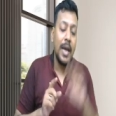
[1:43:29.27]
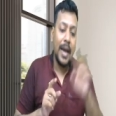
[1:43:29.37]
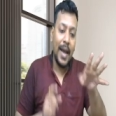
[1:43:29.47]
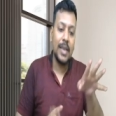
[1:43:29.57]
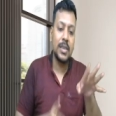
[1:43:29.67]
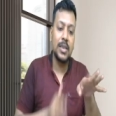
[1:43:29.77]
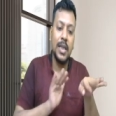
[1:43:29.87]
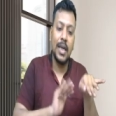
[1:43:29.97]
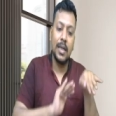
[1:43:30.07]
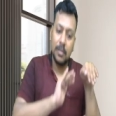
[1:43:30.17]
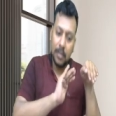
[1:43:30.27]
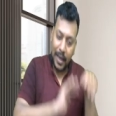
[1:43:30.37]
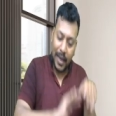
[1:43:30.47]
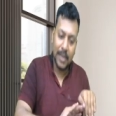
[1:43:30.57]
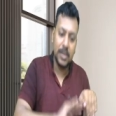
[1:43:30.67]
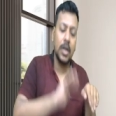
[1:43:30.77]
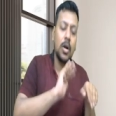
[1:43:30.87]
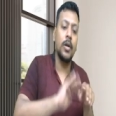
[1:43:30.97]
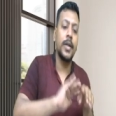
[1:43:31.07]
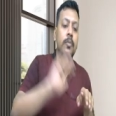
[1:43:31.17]
As the
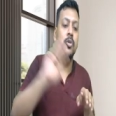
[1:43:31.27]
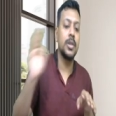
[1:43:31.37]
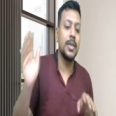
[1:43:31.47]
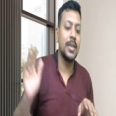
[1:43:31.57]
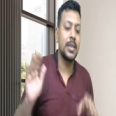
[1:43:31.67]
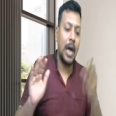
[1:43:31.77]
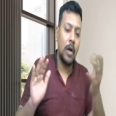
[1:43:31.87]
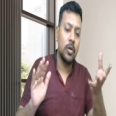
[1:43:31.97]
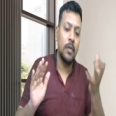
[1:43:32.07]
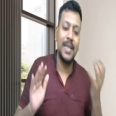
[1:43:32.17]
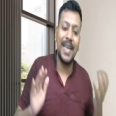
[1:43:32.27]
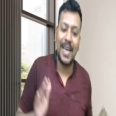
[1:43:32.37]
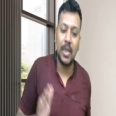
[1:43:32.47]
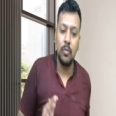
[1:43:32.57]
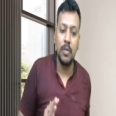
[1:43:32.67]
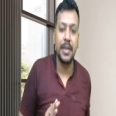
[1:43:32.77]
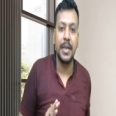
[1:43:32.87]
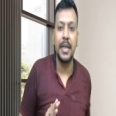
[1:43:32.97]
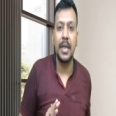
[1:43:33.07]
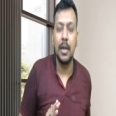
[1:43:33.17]
contribution is out of the accumulated
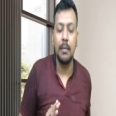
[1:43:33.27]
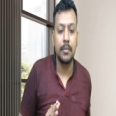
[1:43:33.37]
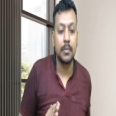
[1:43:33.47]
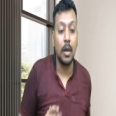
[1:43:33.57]
income,